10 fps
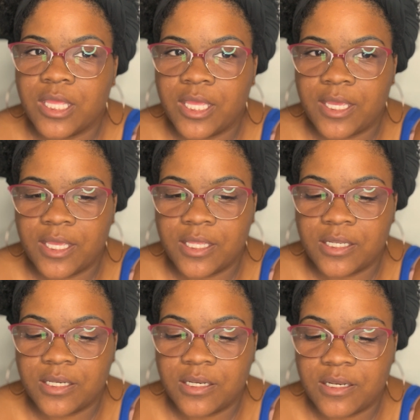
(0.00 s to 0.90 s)

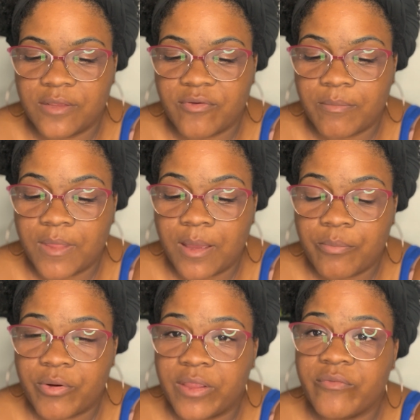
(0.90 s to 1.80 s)
And if I'm not
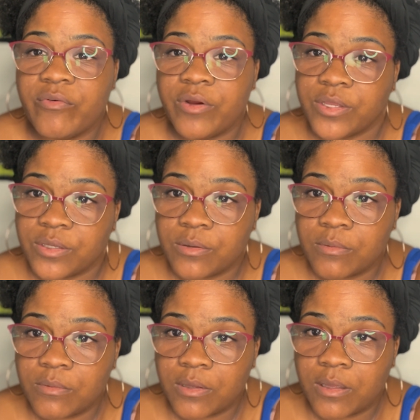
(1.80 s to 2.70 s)
praying for
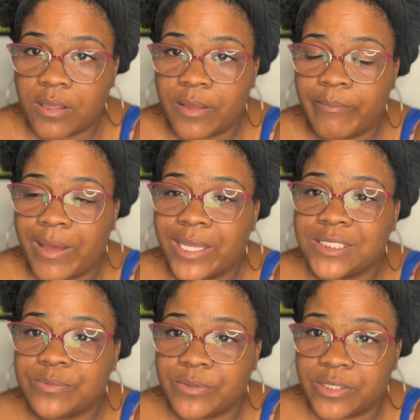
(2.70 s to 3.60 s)
you, my
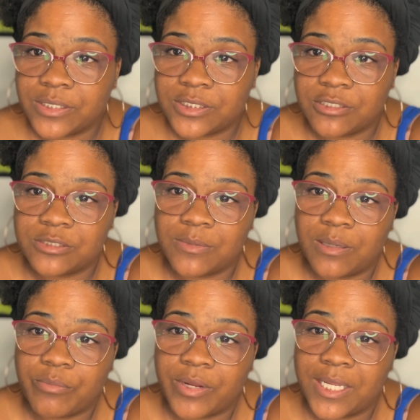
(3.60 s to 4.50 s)
spirit tells me
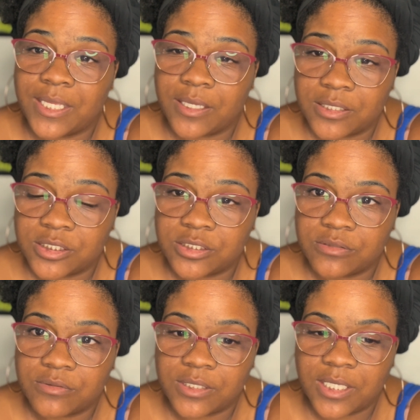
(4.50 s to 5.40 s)
I'm praying against
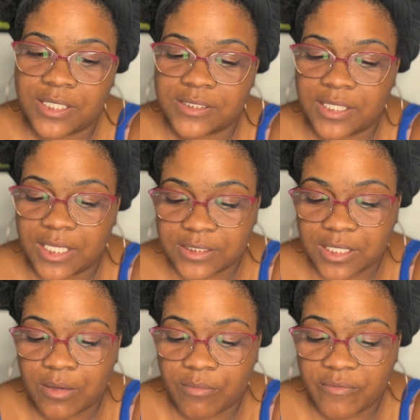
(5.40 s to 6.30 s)
you. And that's the last
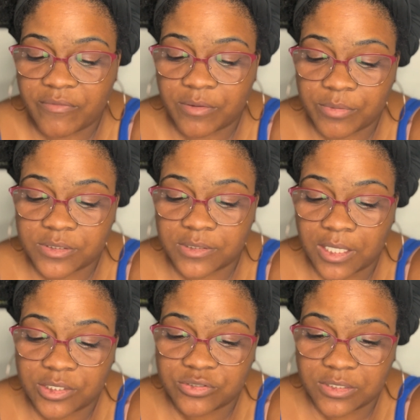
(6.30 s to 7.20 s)
thing I want for the person
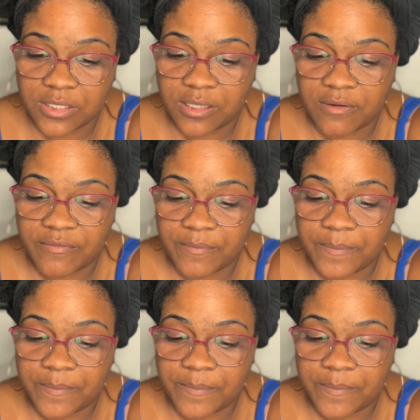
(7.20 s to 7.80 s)
that I truly love.